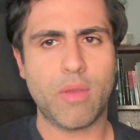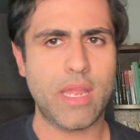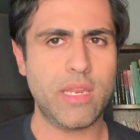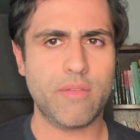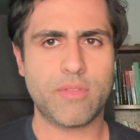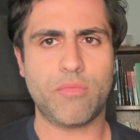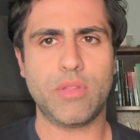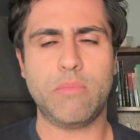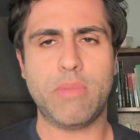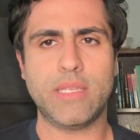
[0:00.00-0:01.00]
any of the
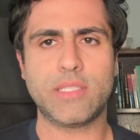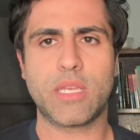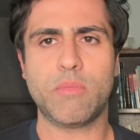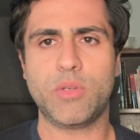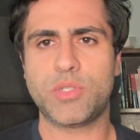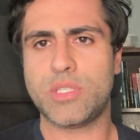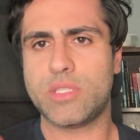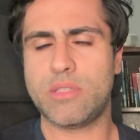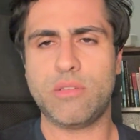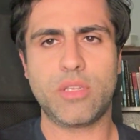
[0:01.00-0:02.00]
really basic
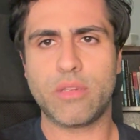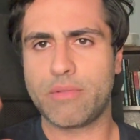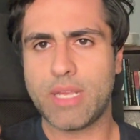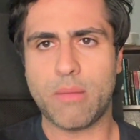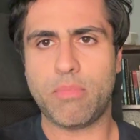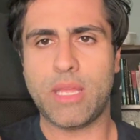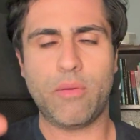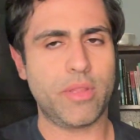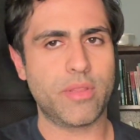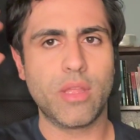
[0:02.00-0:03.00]
emotions, and you can kind of play
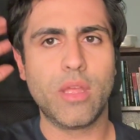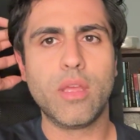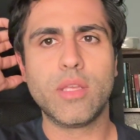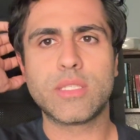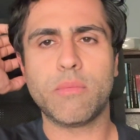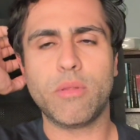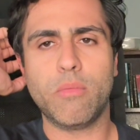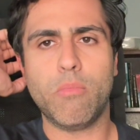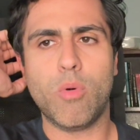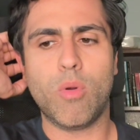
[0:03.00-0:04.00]
with some of the
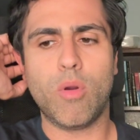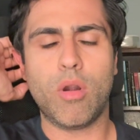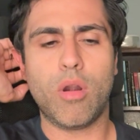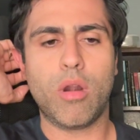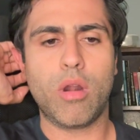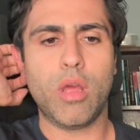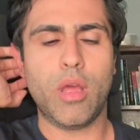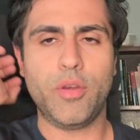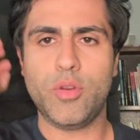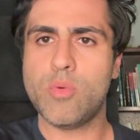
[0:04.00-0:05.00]
more
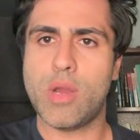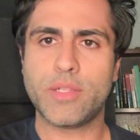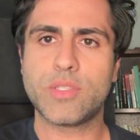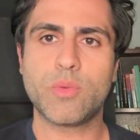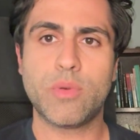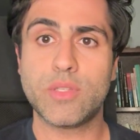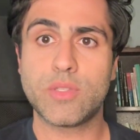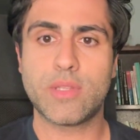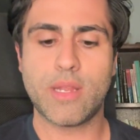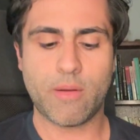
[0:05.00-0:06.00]
nuanced
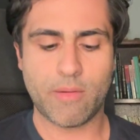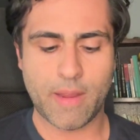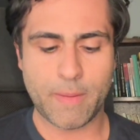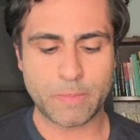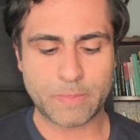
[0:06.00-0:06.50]
ones there, right?